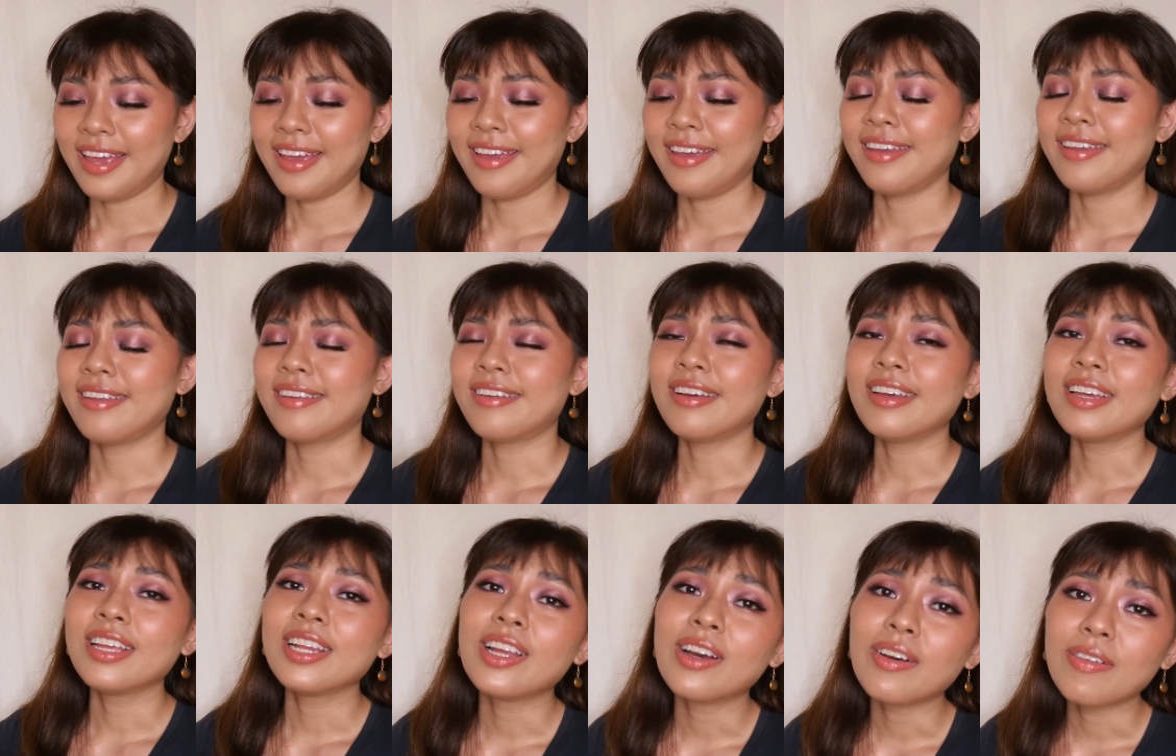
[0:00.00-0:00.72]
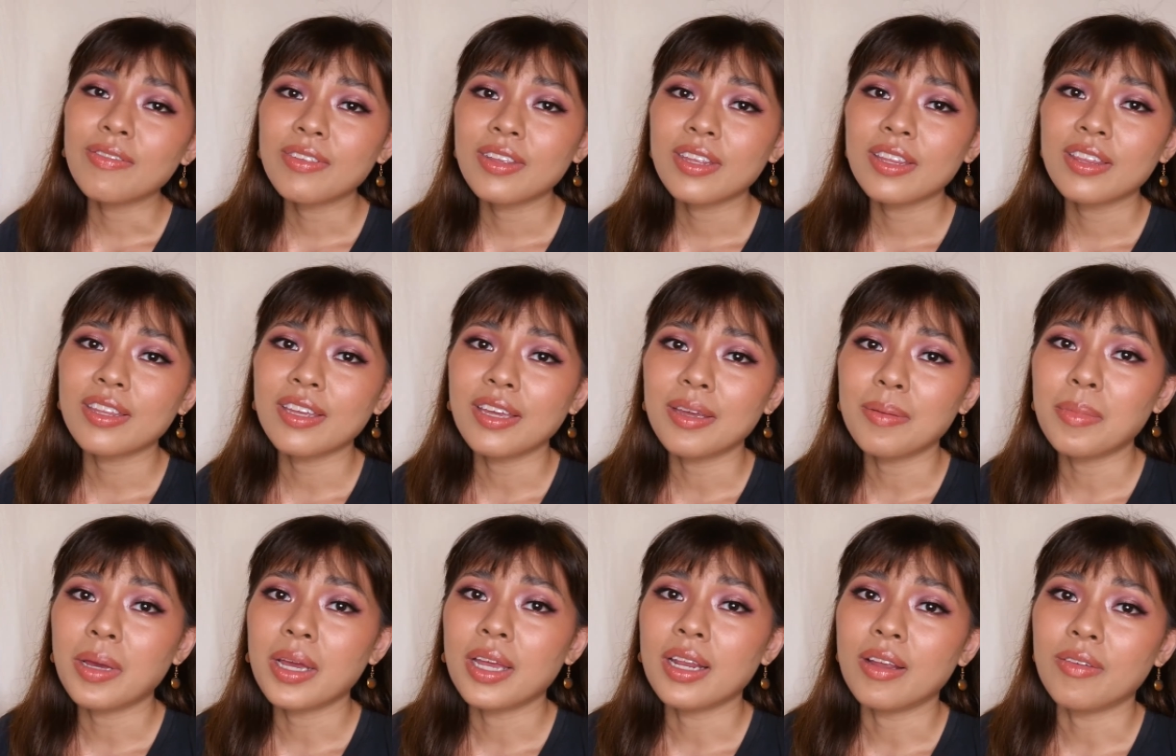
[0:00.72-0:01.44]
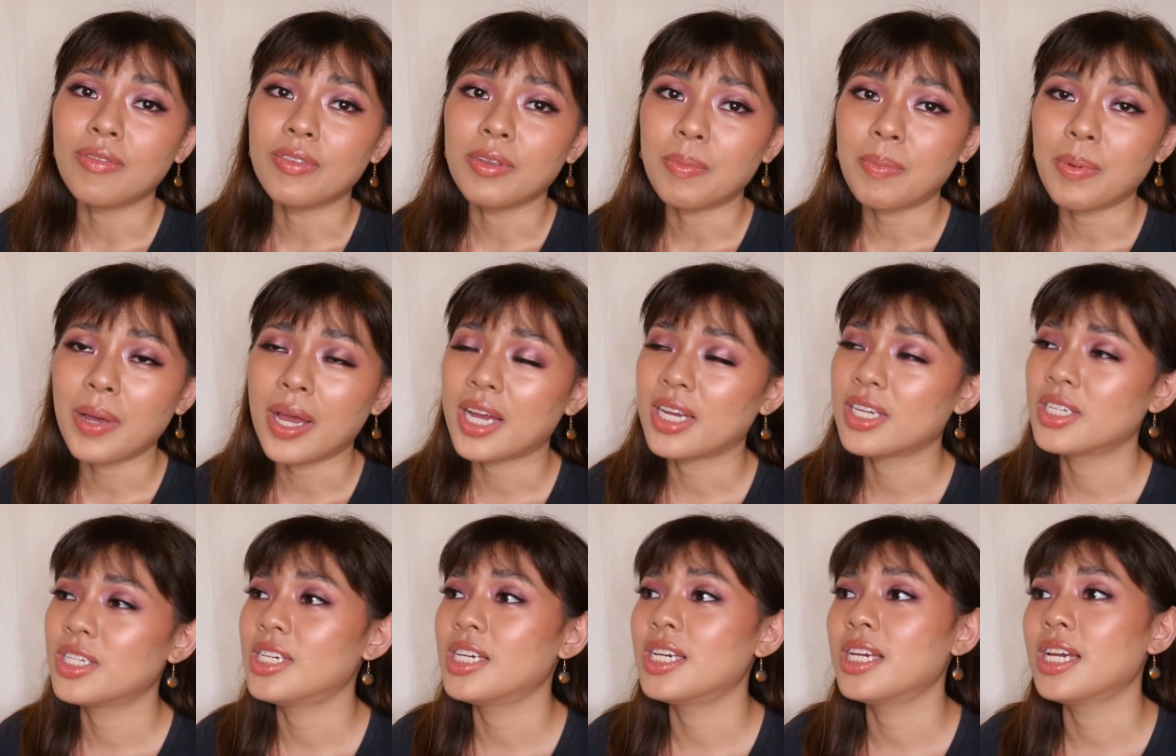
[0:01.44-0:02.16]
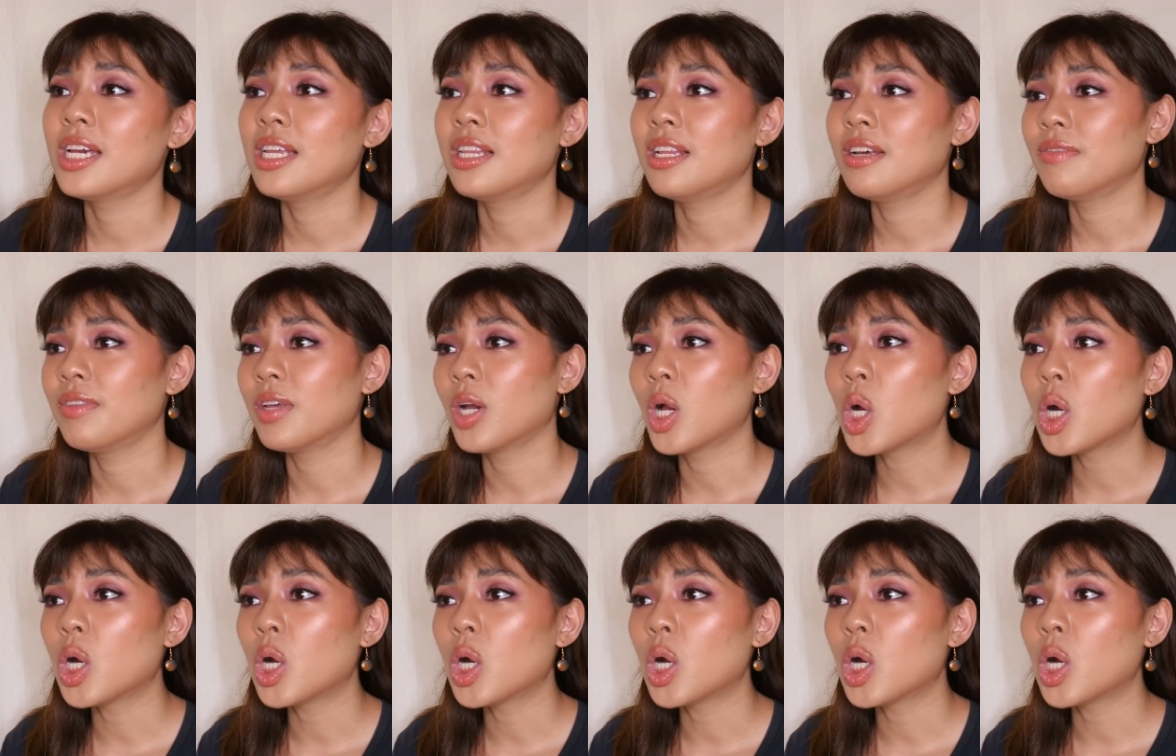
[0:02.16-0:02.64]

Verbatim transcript: And I love the theme, I love the packaging, I love the